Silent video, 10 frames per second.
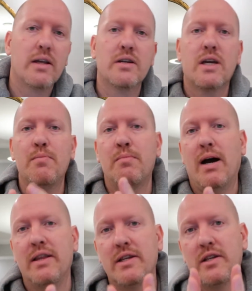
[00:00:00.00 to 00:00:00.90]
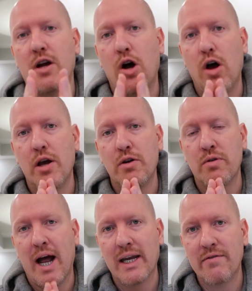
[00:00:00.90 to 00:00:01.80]
just keep in mind, you're
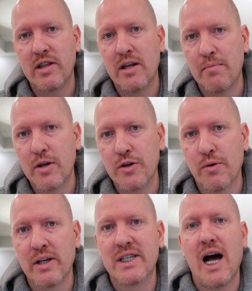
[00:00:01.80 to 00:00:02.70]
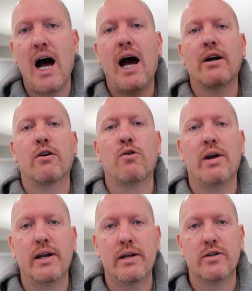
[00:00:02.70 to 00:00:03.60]
not giving them your entire
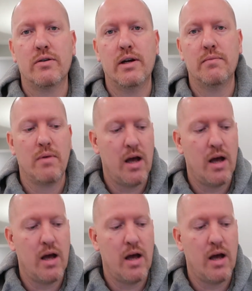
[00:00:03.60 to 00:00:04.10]
credit history.